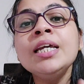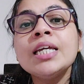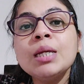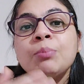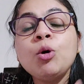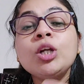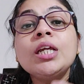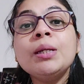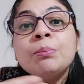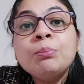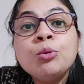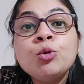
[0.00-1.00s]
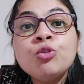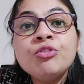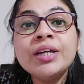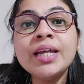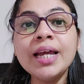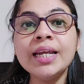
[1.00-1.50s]
keep on
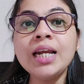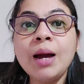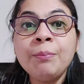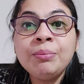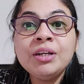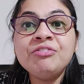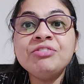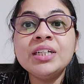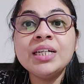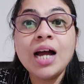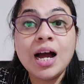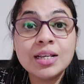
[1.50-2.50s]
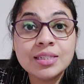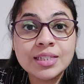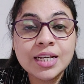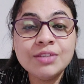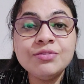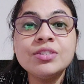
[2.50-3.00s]
improving and uplifting
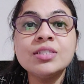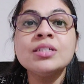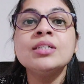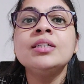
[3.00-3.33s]
ourselves